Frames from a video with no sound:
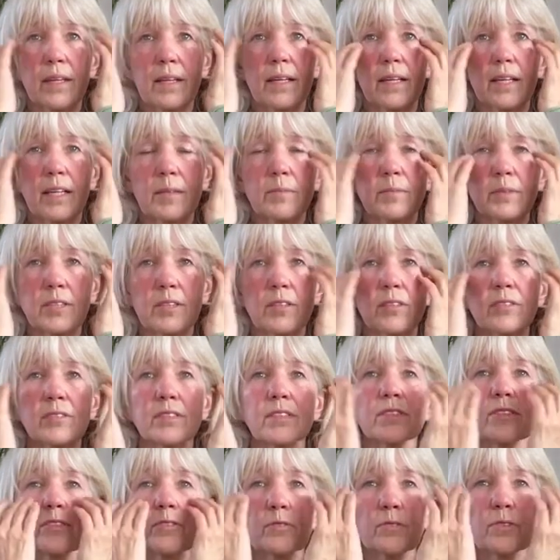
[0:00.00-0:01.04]
I'm starting
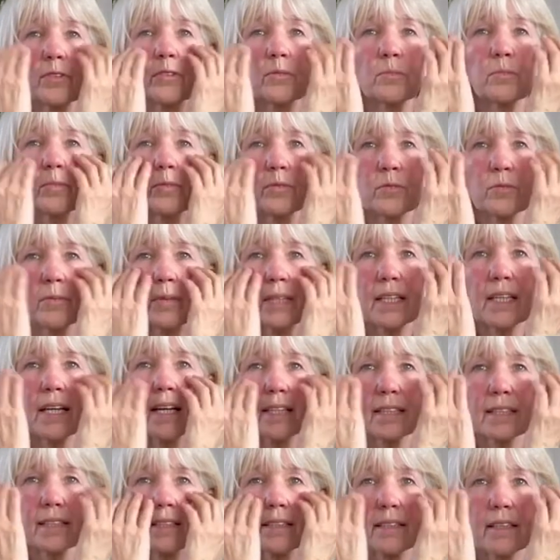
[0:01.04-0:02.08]
to feel more
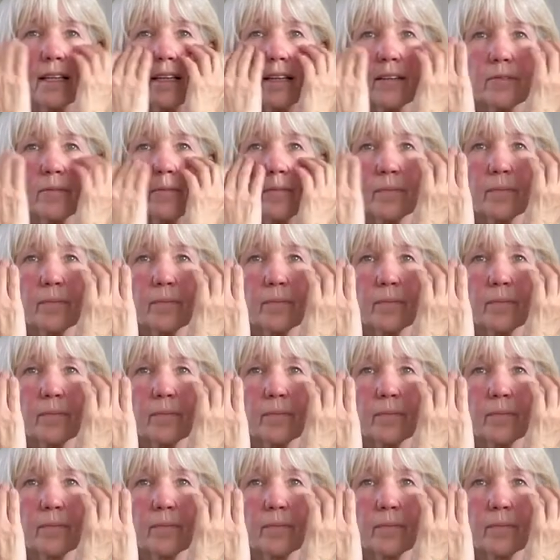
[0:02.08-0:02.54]
relaxed now.